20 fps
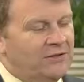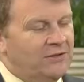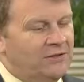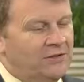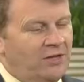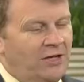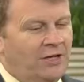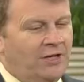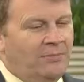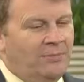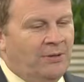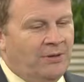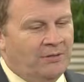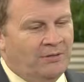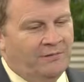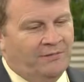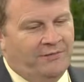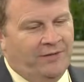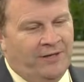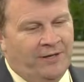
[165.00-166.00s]
you talk about
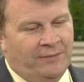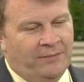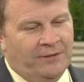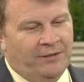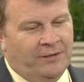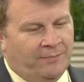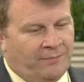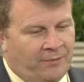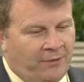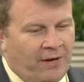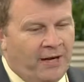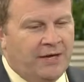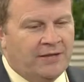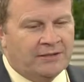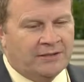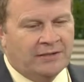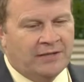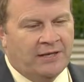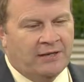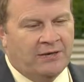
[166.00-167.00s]
the family and praying
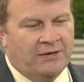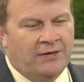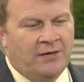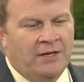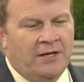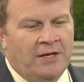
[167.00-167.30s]
together,